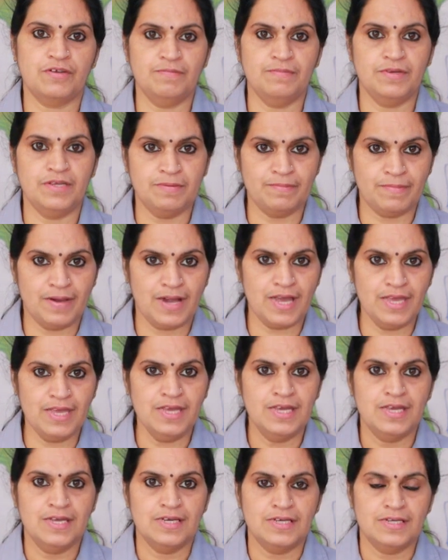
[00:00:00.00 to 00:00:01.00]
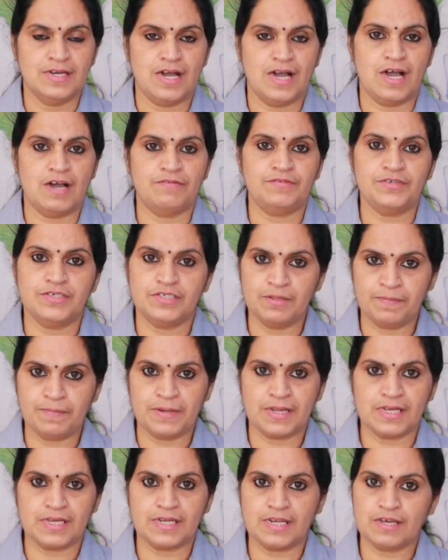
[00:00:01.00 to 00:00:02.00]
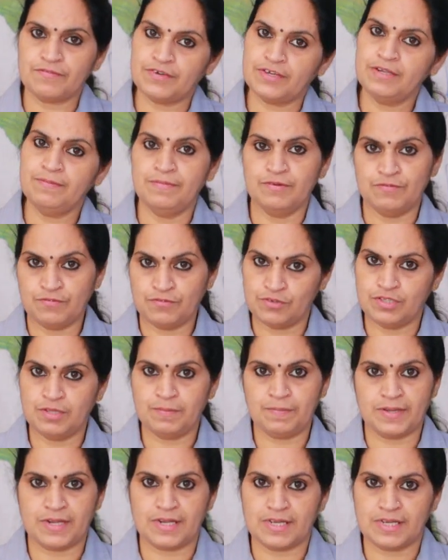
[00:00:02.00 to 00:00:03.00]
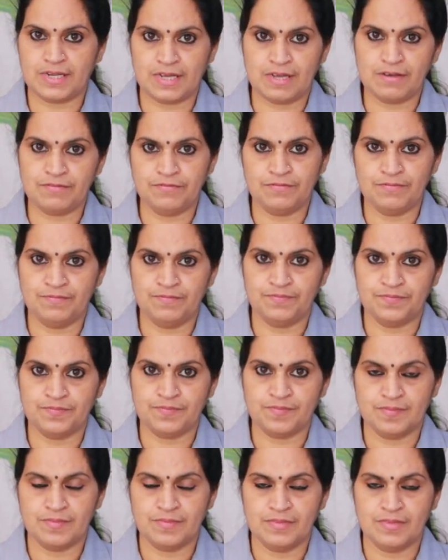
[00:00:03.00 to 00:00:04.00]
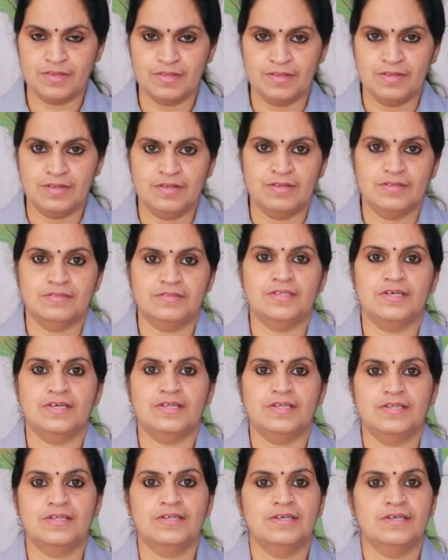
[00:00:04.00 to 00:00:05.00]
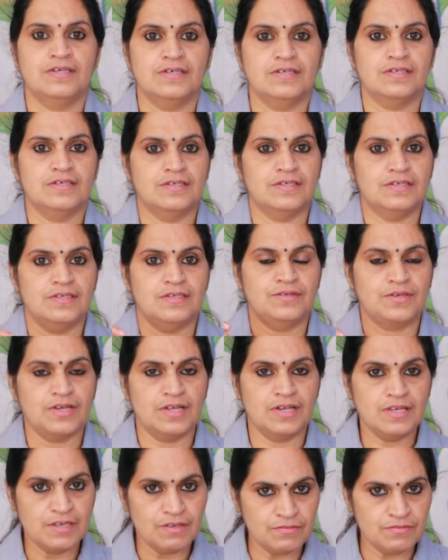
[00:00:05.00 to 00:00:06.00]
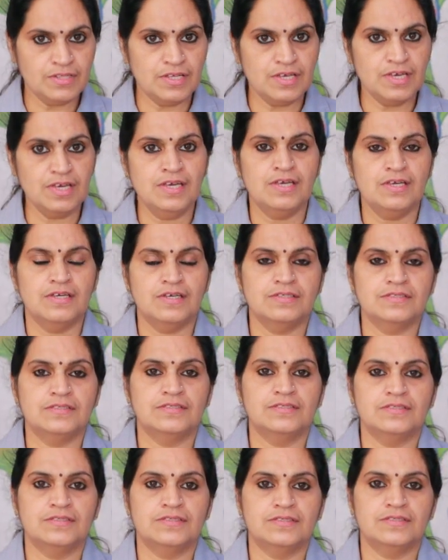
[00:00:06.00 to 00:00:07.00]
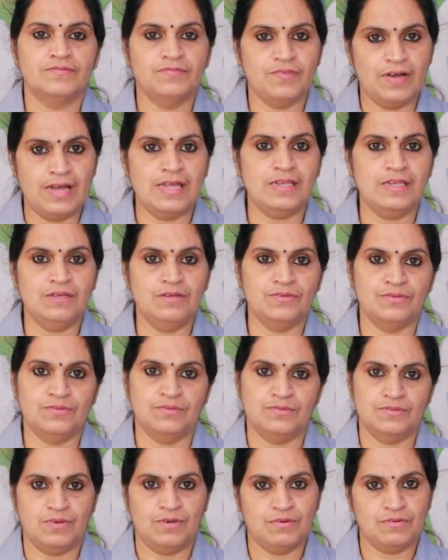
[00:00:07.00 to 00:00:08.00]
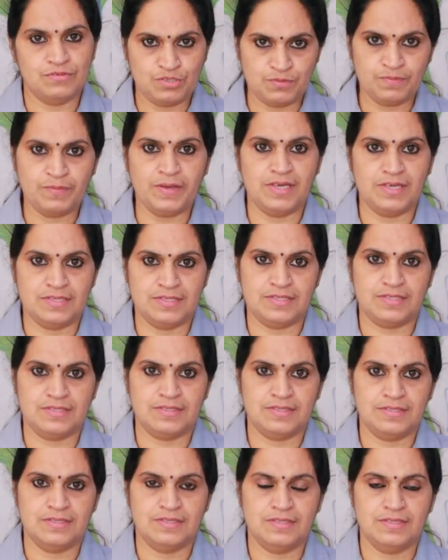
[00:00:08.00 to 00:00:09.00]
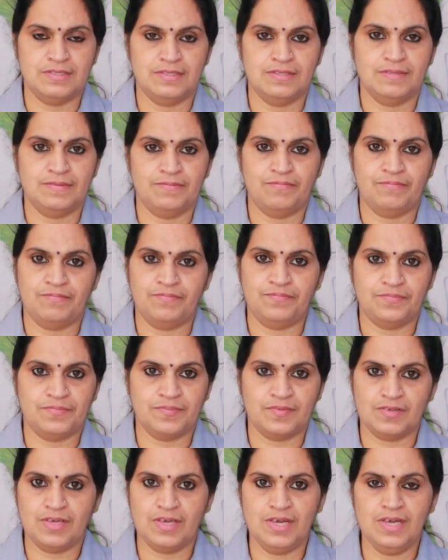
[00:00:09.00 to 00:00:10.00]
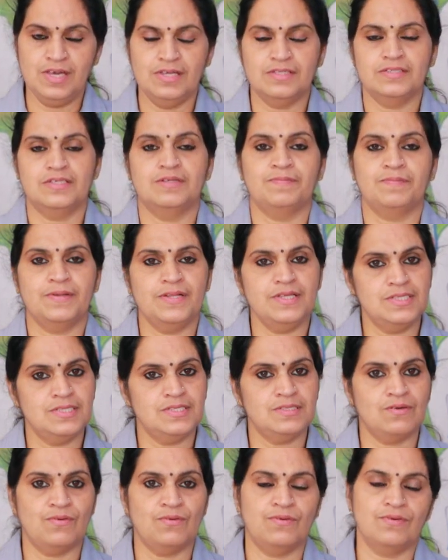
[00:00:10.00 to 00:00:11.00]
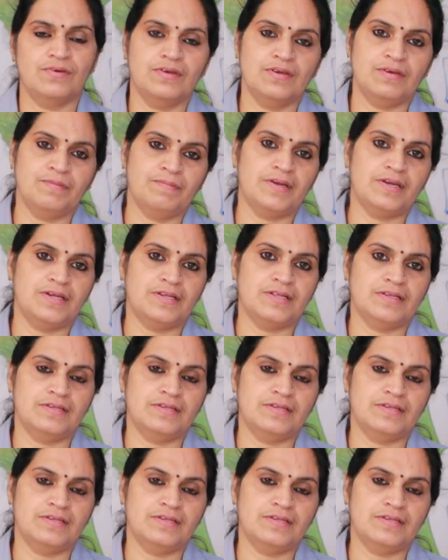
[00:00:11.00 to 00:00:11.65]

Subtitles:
mean by after the paragraph and before the paragraph. Then you can give the value of space. Okay, then press OK button.